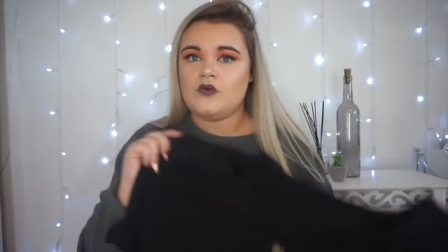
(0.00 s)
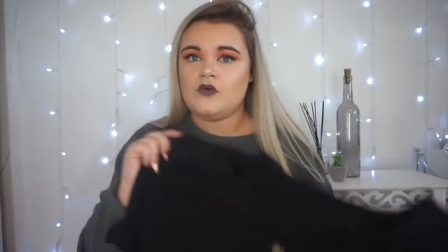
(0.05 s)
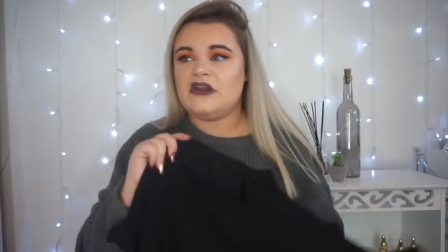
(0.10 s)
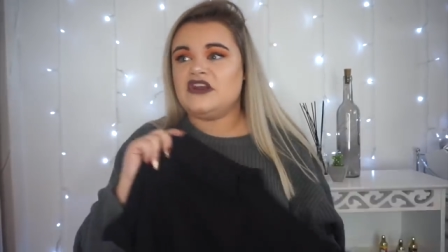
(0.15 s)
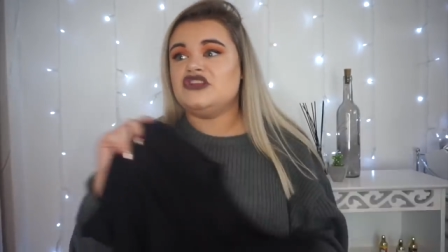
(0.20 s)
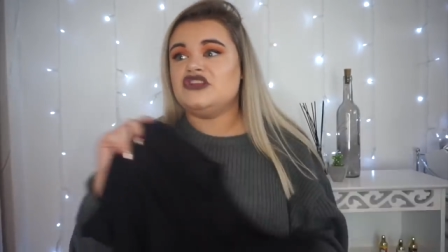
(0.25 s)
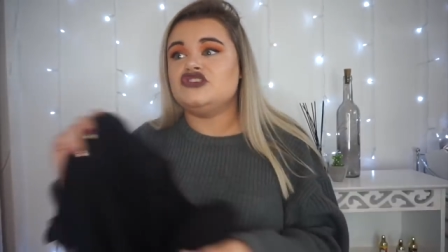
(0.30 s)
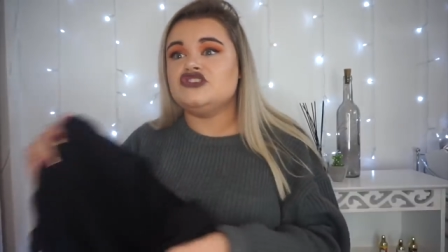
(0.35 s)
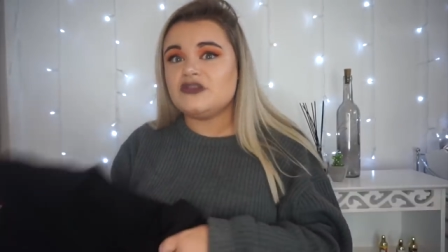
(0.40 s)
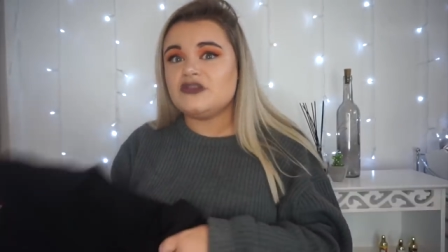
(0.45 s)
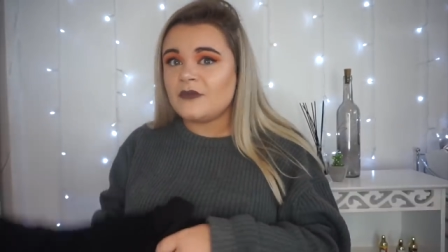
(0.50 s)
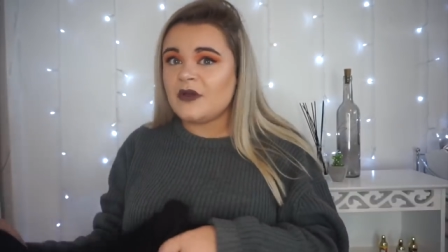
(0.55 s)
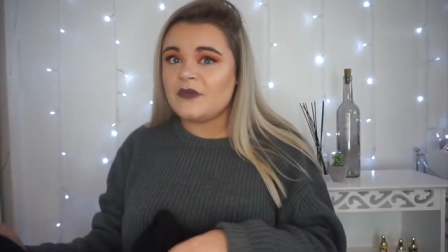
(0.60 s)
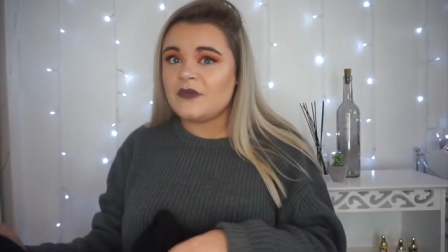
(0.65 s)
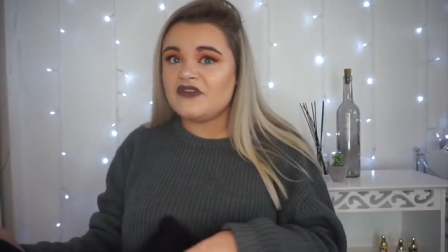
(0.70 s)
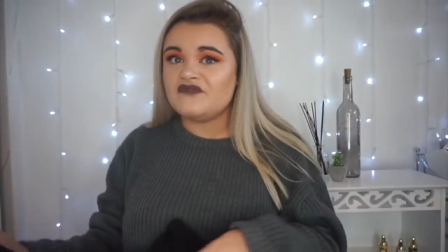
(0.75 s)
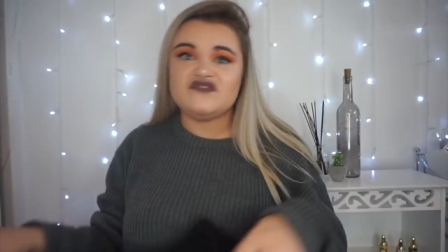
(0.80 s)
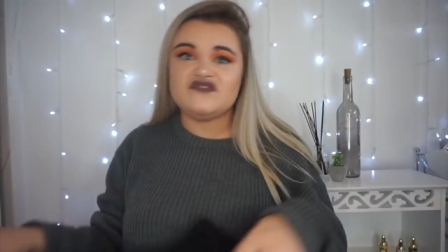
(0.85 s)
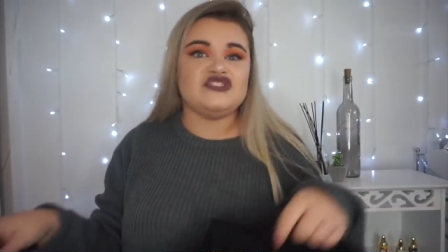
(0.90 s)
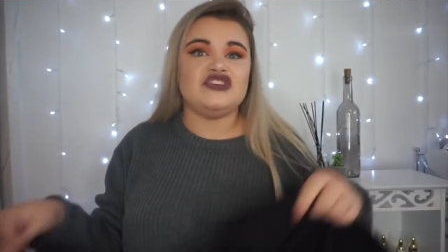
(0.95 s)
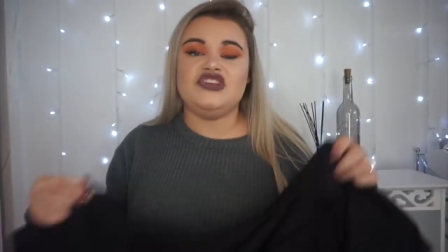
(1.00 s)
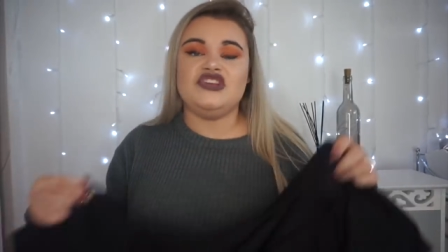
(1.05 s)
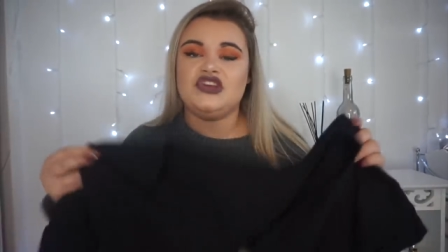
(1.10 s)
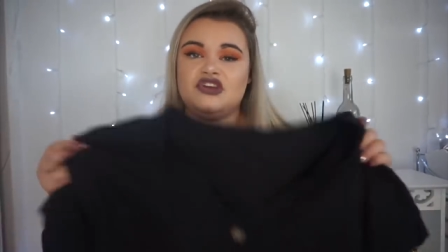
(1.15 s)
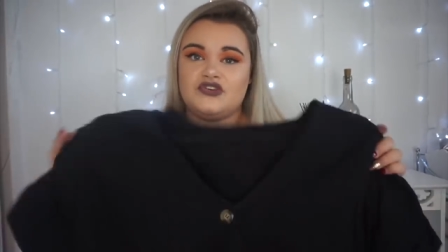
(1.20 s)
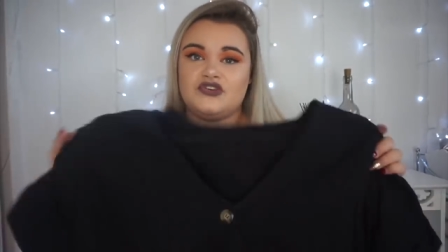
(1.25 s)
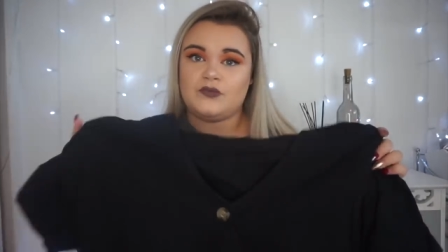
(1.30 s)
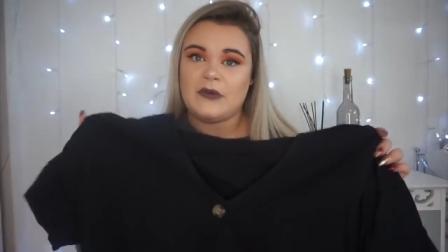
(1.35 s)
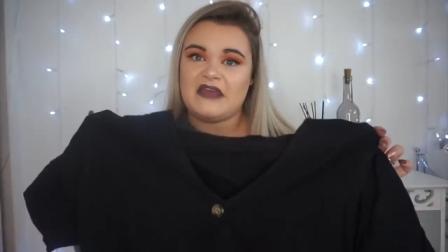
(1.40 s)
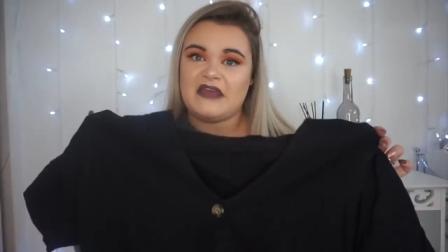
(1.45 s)
go into the summer months, you
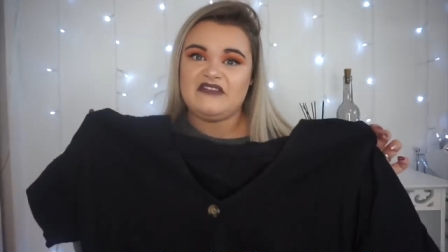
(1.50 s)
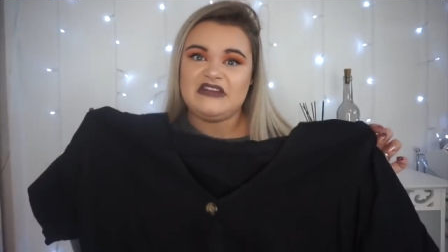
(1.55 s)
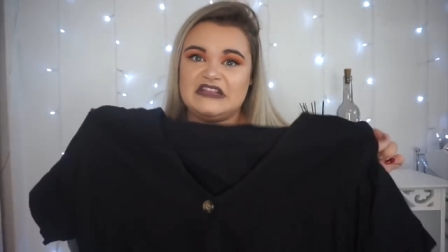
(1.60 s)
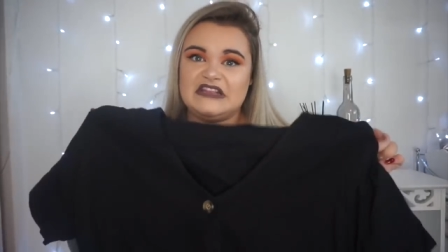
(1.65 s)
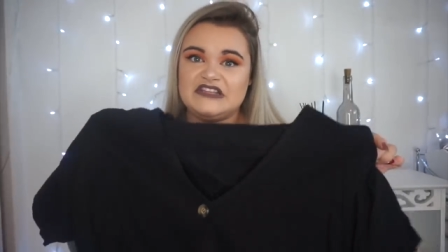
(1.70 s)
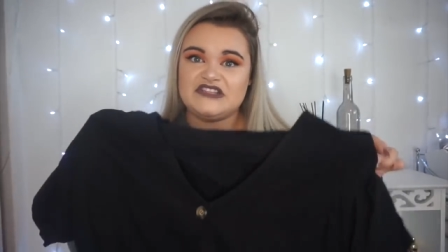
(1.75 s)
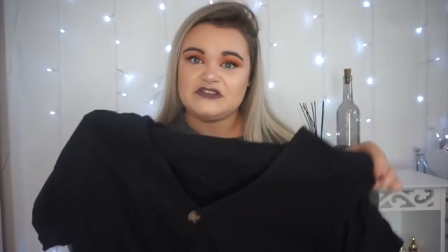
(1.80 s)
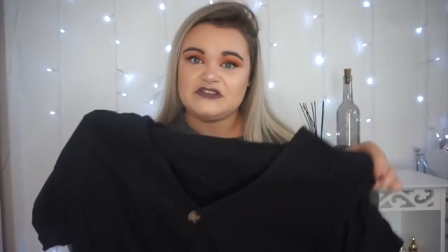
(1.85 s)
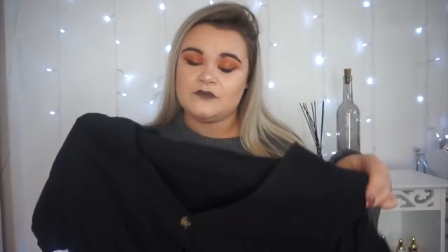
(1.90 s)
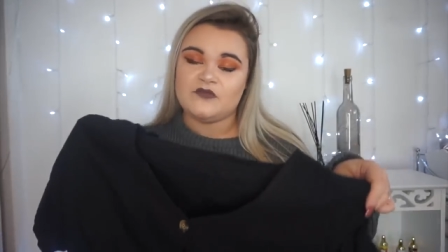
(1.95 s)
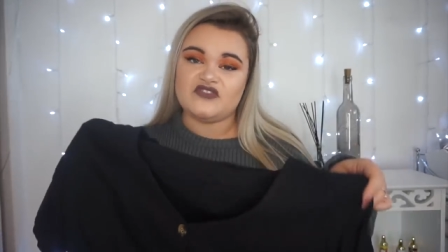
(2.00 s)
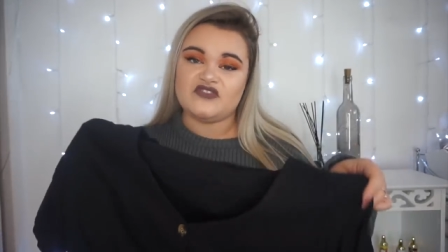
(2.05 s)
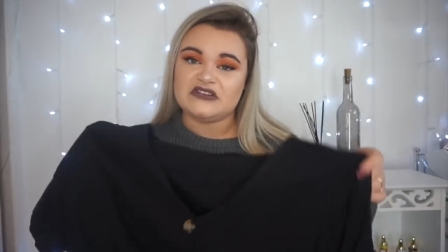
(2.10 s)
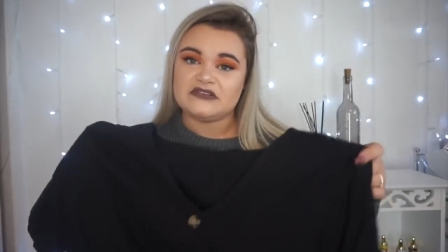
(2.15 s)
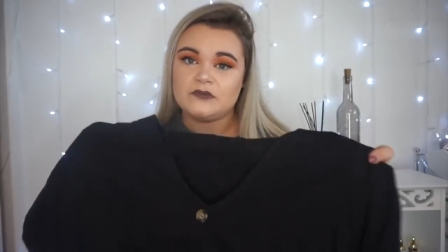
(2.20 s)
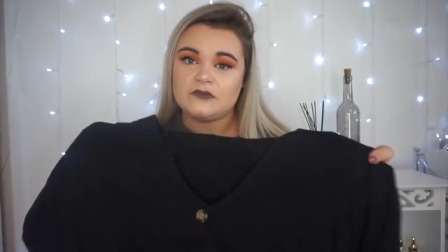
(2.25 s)
could wear it in the summer as